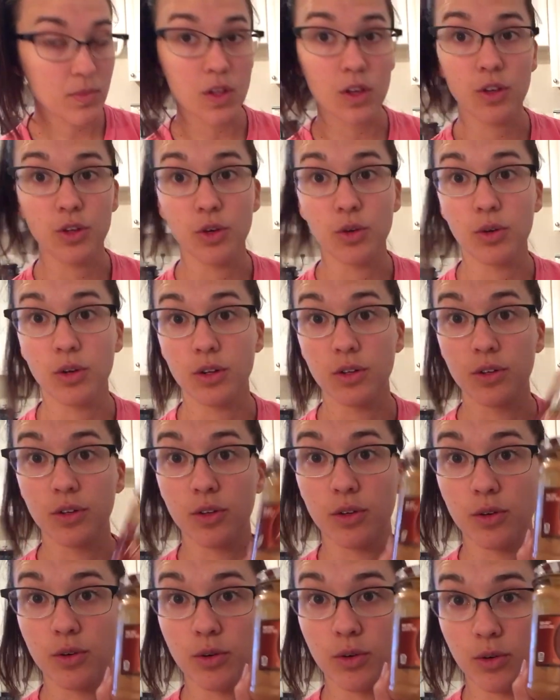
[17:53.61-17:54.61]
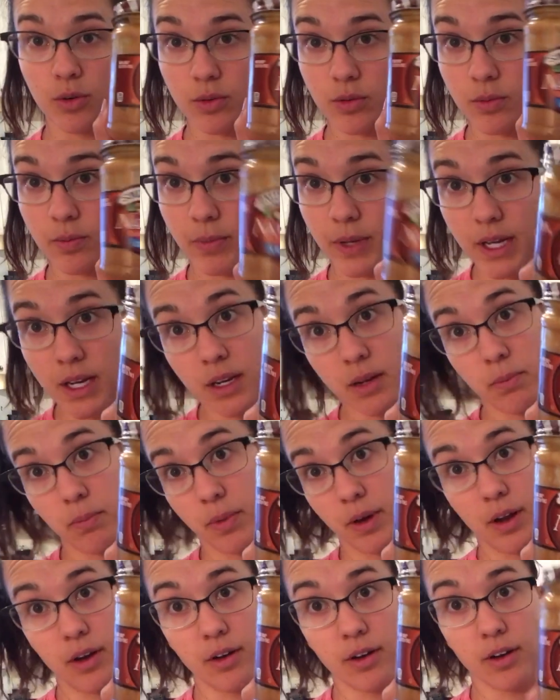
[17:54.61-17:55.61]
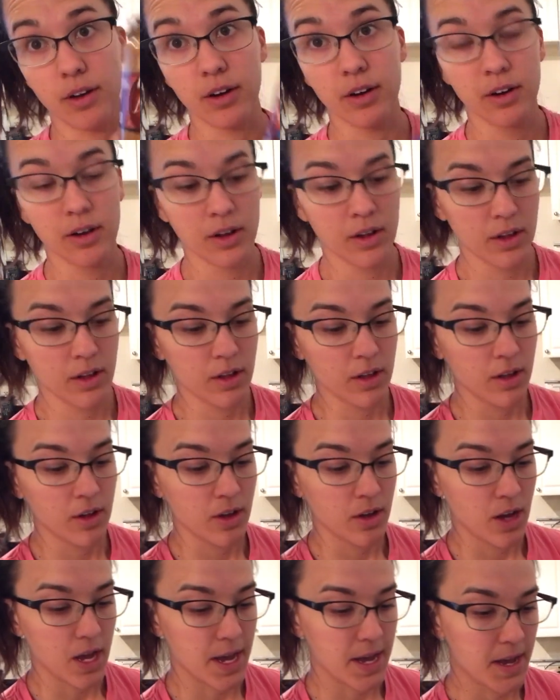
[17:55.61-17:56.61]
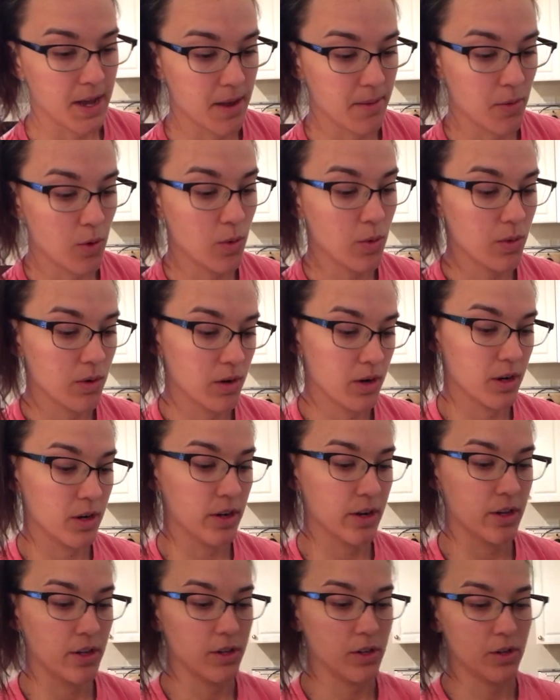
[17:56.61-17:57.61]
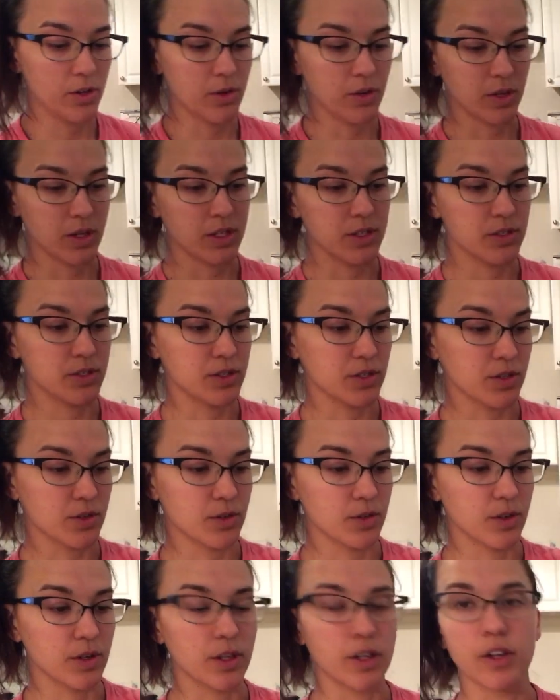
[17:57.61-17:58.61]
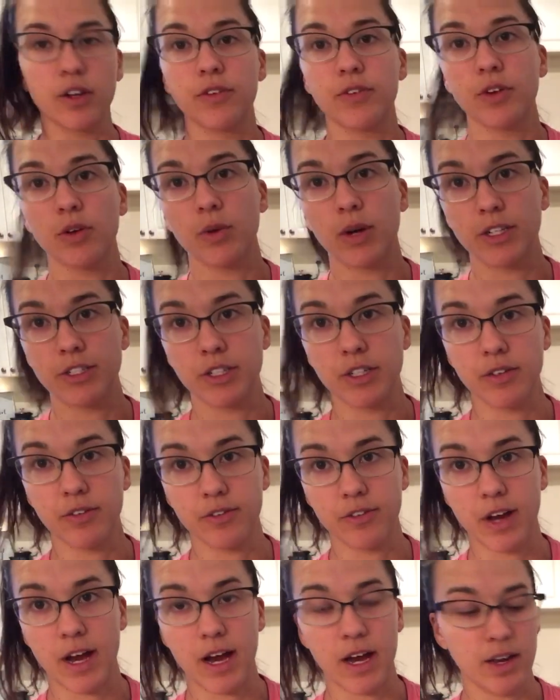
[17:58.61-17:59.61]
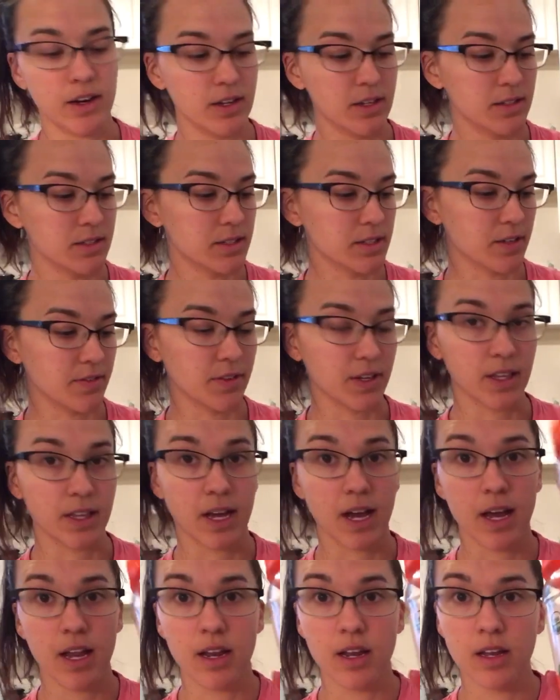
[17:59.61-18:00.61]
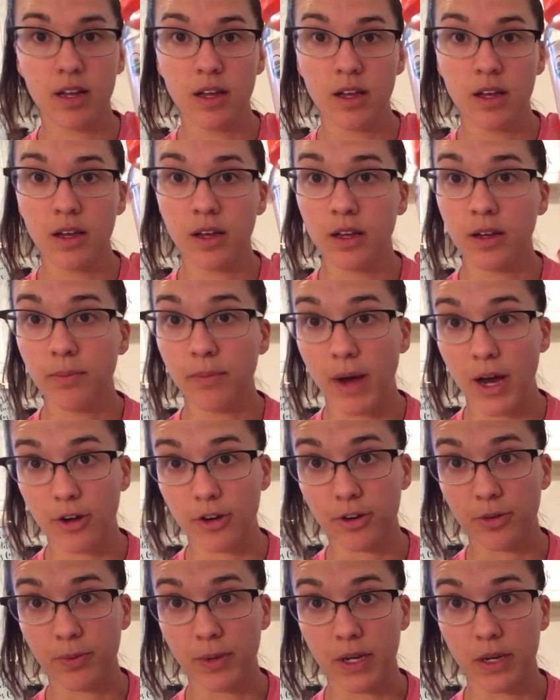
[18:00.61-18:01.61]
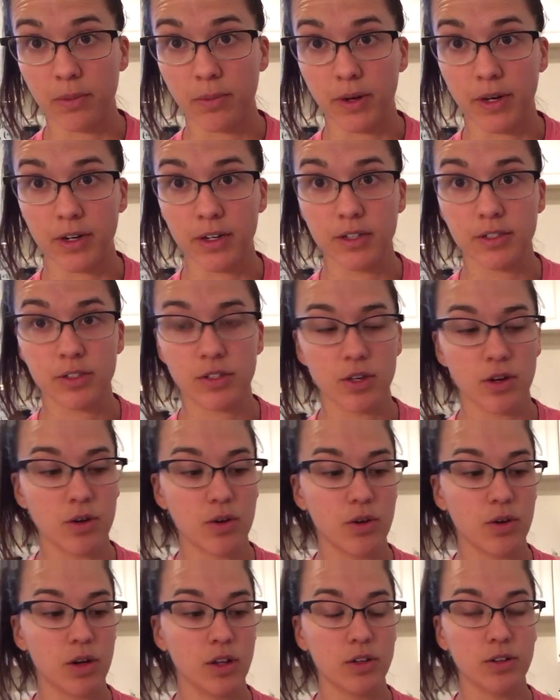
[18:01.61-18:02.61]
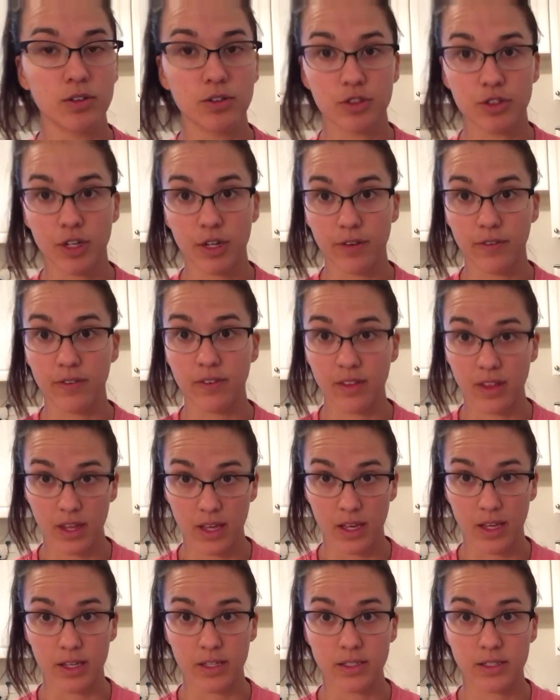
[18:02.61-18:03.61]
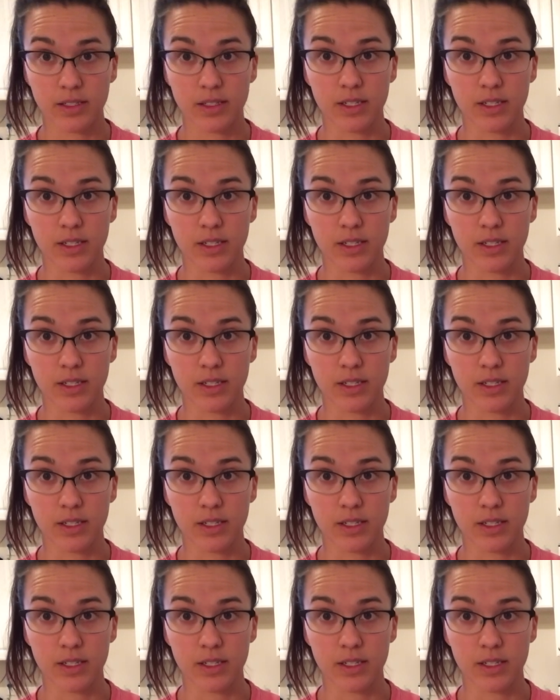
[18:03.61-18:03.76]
You can do peanut butter, or you can do, you know, if you're watching fat and stuff like that, powdered peanut butter. So a little trick of this